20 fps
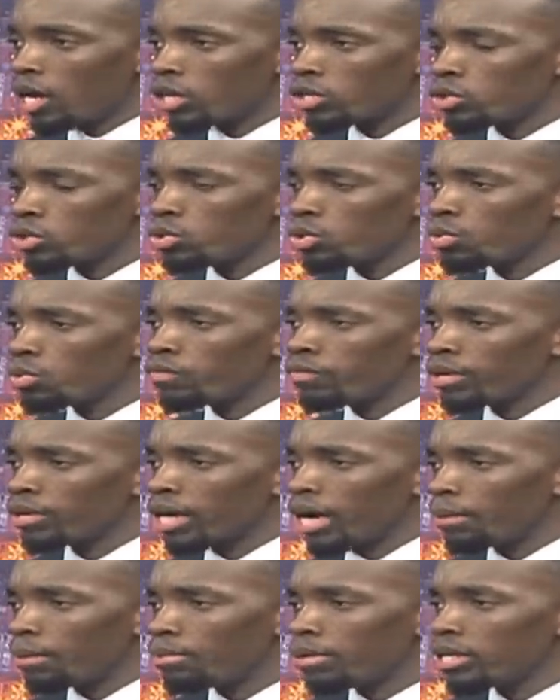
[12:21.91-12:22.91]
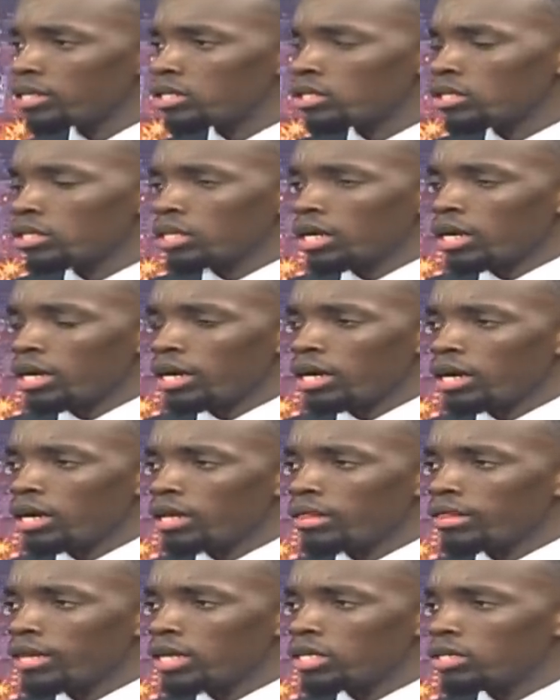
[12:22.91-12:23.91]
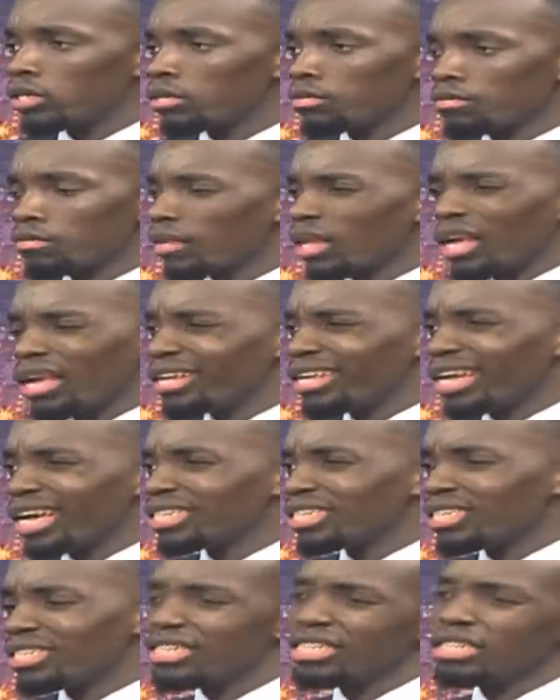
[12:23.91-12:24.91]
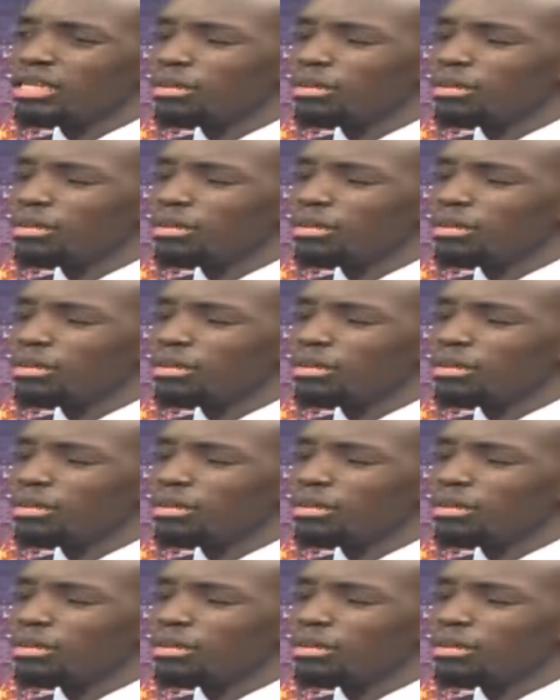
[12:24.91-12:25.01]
Do you pick up a place that it's